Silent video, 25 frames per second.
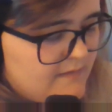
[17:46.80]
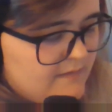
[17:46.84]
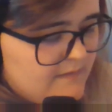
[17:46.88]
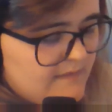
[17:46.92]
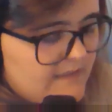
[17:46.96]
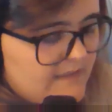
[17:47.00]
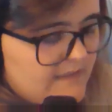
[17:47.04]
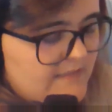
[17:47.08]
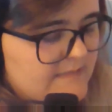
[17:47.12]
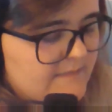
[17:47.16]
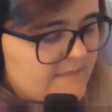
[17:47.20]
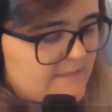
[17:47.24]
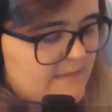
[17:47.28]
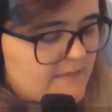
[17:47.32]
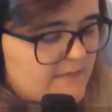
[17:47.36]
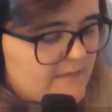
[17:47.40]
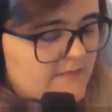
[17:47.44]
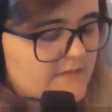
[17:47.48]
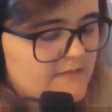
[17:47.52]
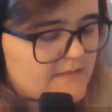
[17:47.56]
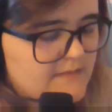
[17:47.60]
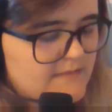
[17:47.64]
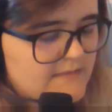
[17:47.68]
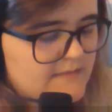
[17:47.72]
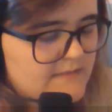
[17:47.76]
That smell
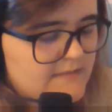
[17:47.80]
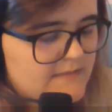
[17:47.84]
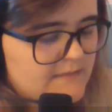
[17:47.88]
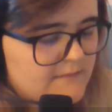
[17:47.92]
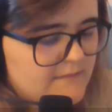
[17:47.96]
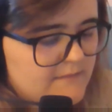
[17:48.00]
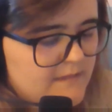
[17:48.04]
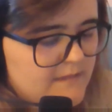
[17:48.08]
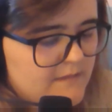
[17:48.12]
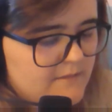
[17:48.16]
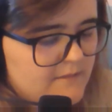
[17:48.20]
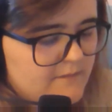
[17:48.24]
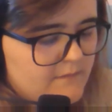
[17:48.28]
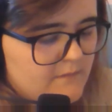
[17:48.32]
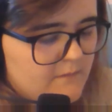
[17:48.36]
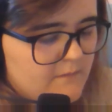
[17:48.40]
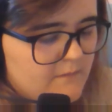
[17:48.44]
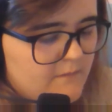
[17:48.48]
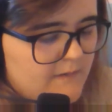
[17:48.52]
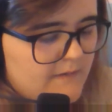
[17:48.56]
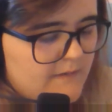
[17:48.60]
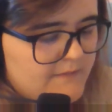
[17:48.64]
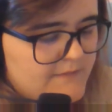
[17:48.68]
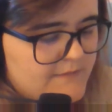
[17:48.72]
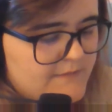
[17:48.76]
is going to stick around for a
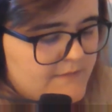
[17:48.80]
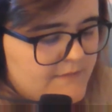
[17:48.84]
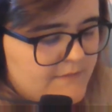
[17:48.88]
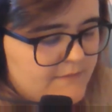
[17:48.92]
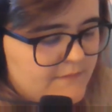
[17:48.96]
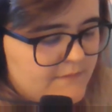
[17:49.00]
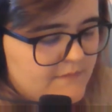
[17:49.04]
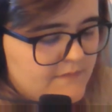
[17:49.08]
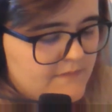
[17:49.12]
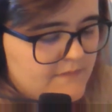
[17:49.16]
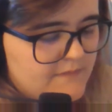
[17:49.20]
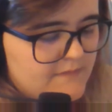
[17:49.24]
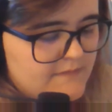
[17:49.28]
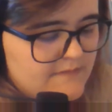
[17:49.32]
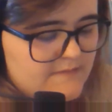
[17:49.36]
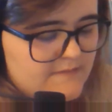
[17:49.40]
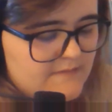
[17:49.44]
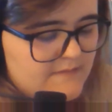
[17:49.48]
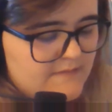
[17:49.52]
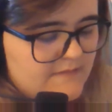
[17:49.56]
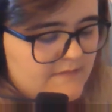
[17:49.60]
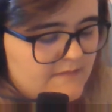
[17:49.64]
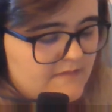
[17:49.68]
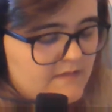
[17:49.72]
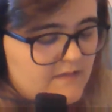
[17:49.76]
while, too. It's
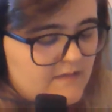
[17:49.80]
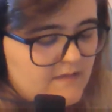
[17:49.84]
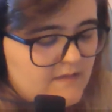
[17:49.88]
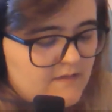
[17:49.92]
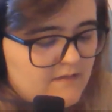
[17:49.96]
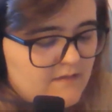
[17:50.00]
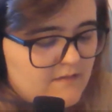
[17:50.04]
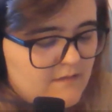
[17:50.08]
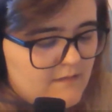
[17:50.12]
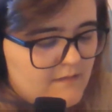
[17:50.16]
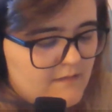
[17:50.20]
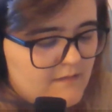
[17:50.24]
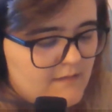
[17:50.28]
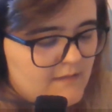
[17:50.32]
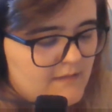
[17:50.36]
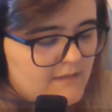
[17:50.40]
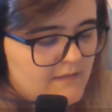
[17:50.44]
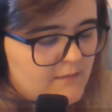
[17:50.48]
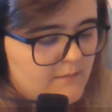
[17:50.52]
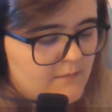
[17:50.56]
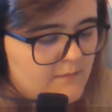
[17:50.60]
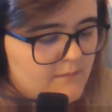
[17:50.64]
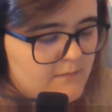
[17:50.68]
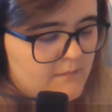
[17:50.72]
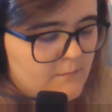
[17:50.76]
not like I
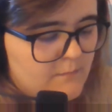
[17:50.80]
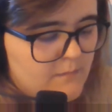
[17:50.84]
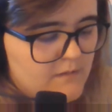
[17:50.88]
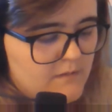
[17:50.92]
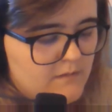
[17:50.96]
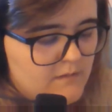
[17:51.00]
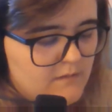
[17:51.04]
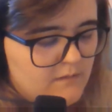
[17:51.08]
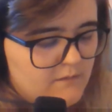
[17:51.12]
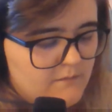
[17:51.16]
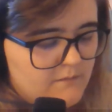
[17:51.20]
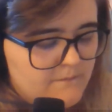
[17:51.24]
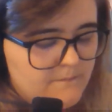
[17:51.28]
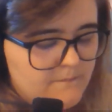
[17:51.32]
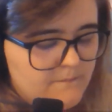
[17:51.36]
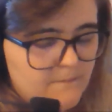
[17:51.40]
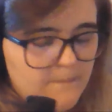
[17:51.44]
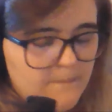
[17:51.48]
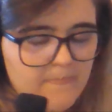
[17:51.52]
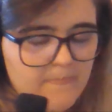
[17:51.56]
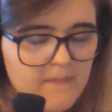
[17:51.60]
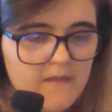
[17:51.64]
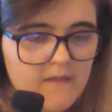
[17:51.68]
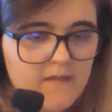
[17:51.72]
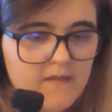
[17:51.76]
can open a window.
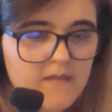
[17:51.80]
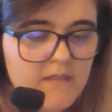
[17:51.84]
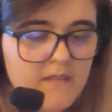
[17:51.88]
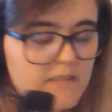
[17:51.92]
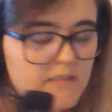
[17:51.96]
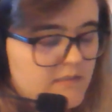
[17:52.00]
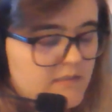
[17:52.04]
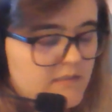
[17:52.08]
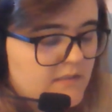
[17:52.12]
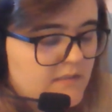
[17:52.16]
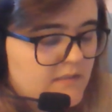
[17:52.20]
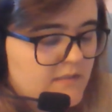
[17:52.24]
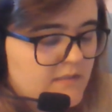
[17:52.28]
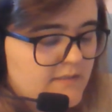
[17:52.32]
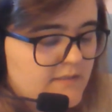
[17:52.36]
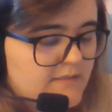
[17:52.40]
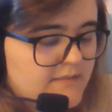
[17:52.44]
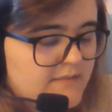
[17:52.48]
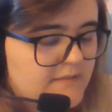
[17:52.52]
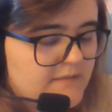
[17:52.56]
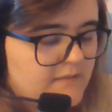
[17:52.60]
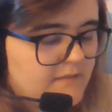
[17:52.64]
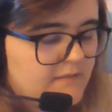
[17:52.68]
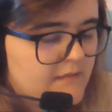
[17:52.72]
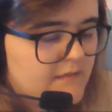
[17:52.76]

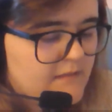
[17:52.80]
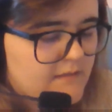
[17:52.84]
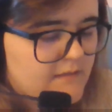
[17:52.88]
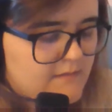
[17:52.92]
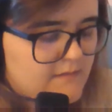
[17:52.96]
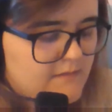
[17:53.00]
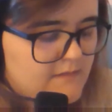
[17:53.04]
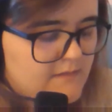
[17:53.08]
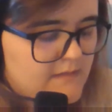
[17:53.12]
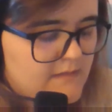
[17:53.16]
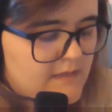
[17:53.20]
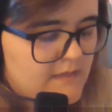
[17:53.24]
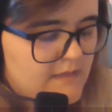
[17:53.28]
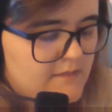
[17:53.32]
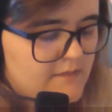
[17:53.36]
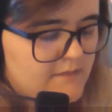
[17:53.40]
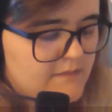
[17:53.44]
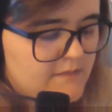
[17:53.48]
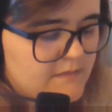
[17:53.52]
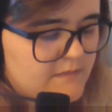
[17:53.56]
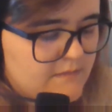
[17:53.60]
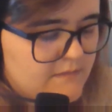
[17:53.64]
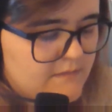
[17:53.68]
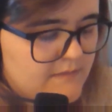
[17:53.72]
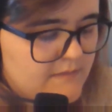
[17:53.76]
Still, you get
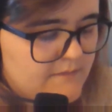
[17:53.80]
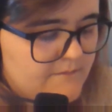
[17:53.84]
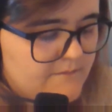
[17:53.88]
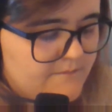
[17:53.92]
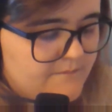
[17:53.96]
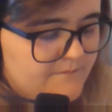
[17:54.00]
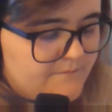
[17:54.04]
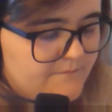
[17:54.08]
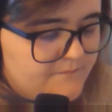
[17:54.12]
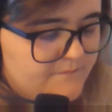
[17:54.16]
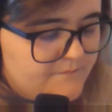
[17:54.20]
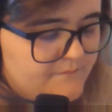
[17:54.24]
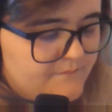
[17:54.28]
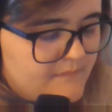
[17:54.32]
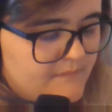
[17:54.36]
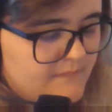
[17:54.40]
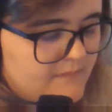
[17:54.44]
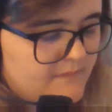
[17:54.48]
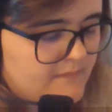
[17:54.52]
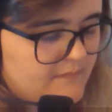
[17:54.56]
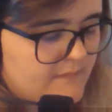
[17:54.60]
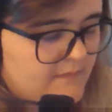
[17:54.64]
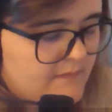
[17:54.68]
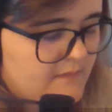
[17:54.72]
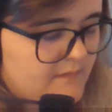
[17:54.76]
used to it.
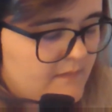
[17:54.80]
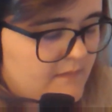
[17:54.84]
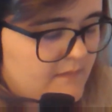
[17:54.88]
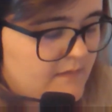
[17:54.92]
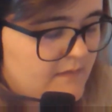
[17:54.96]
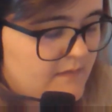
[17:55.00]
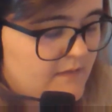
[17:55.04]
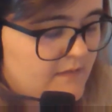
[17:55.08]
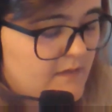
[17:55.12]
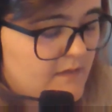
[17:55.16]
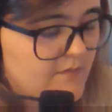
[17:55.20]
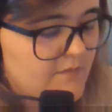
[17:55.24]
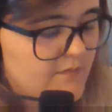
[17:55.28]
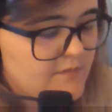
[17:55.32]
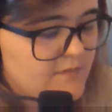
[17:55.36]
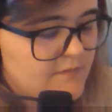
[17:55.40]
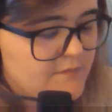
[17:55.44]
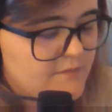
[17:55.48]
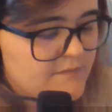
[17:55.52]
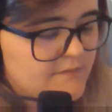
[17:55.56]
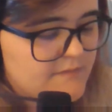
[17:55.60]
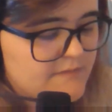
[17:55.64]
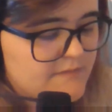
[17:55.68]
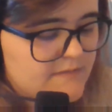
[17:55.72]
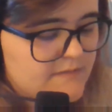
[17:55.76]
In other
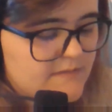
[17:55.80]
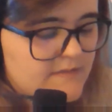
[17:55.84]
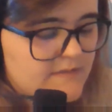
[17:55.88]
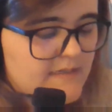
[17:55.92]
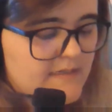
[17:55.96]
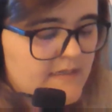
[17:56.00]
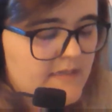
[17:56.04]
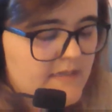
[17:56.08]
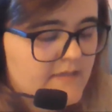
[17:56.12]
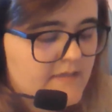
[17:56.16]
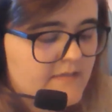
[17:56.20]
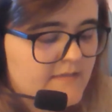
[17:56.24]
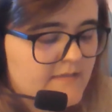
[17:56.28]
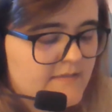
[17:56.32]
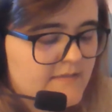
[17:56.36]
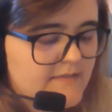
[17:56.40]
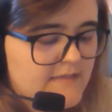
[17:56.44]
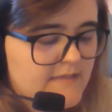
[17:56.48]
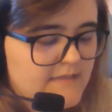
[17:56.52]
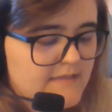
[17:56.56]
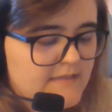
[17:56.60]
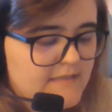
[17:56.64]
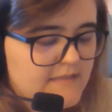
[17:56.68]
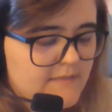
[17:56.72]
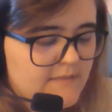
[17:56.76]
news, today is
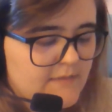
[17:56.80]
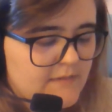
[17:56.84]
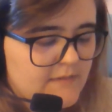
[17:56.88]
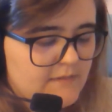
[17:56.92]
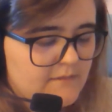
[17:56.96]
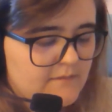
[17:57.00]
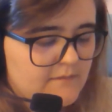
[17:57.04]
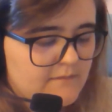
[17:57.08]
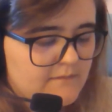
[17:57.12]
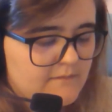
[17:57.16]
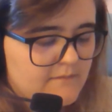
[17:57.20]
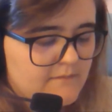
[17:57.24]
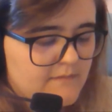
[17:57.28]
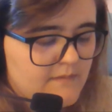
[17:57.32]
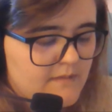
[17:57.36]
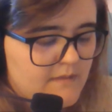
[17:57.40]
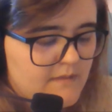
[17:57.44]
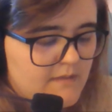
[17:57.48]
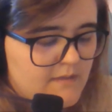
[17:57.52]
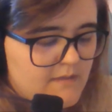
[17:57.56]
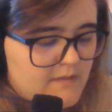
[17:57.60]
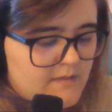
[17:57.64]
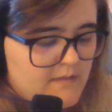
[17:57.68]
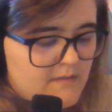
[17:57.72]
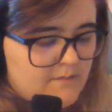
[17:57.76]
Thanksgiving.
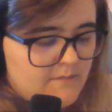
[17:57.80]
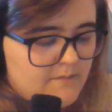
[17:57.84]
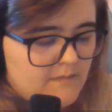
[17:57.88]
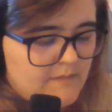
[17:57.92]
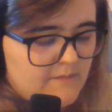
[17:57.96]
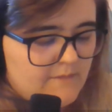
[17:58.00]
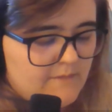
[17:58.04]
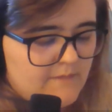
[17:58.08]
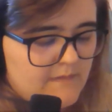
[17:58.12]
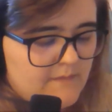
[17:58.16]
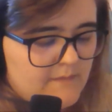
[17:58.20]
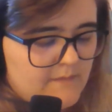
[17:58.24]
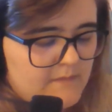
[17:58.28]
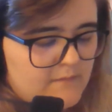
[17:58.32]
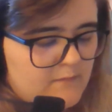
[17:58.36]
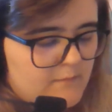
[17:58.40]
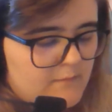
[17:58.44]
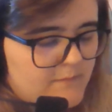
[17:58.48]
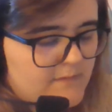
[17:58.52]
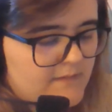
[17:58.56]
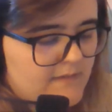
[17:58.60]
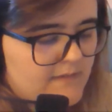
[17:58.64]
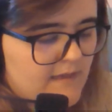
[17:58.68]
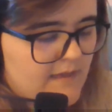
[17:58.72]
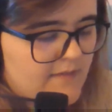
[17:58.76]
My family will
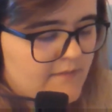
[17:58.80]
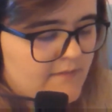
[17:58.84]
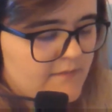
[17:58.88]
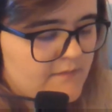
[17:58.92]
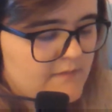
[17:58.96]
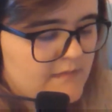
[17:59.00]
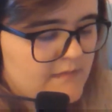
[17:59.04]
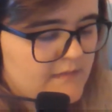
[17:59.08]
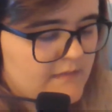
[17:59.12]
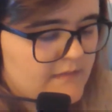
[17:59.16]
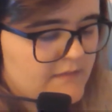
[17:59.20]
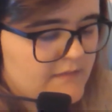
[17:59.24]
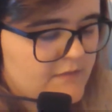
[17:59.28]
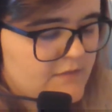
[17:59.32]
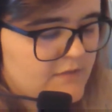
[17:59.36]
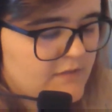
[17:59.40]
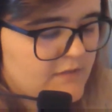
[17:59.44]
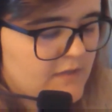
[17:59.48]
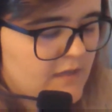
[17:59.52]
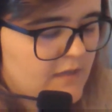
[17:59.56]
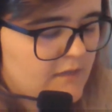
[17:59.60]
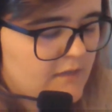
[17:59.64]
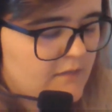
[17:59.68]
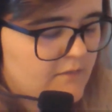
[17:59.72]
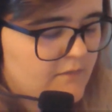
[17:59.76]
be gathering in
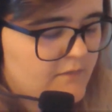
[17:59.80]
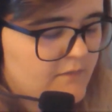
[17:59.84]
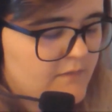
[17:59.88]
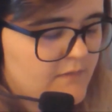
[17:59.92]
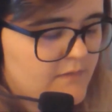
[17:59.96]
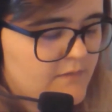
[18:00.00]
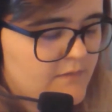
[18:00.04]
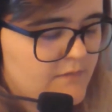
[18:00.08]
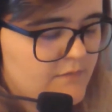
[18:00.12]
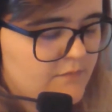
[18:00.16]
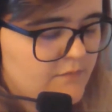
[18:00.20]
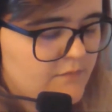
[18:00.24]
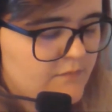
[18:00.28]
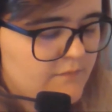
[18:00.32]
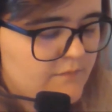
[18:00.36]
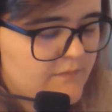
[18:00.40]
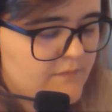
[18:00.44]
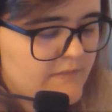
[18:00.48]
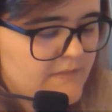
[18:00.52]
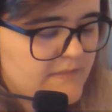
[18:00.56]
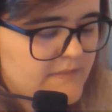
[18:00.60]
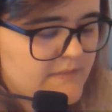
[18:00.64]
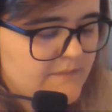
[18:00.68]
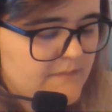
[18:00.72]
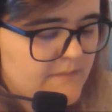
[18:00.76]
Chicago for the usual
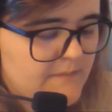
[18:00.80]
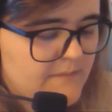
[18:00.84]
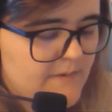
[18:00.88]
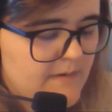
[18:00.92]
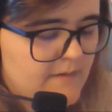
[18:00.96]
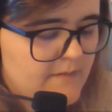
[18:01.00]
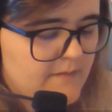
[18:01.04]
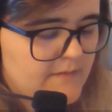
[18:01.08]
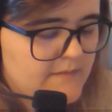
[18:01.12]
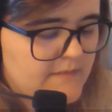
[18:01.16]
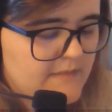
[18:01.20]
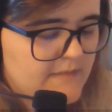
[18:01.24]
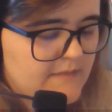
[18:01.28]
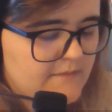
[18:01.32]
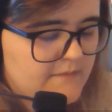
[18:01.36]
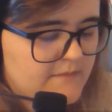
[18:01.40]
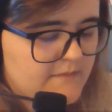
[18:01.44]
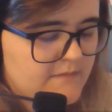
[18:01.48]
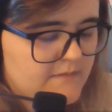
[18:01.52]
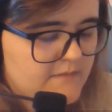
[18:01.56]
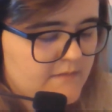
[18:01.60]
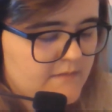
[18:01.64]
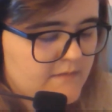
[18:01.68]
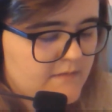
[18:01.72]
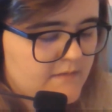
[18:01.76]
feast at my parents'
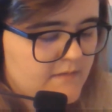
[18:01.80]
house.